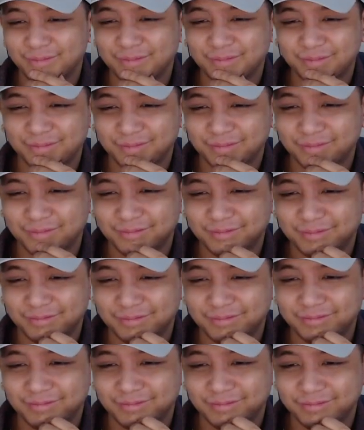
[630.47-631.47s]

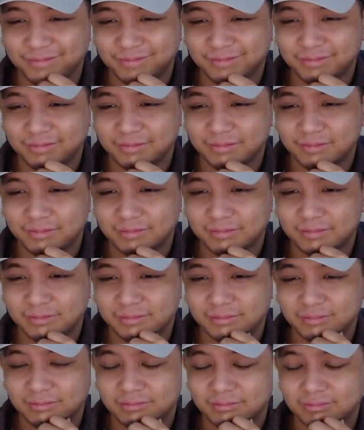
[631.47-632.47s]

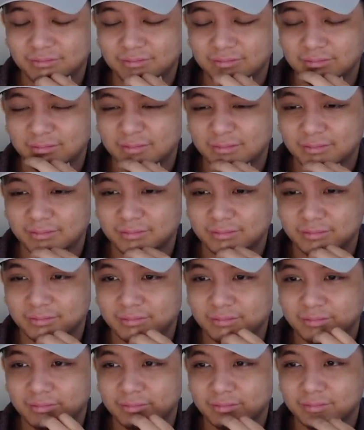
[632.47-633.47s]

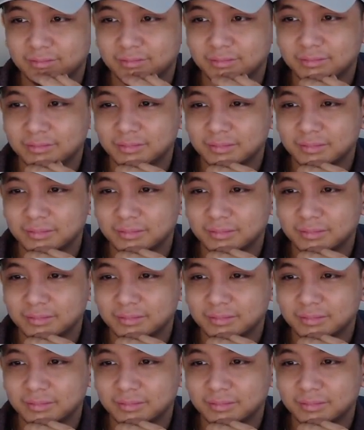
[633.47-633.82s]
[no speech]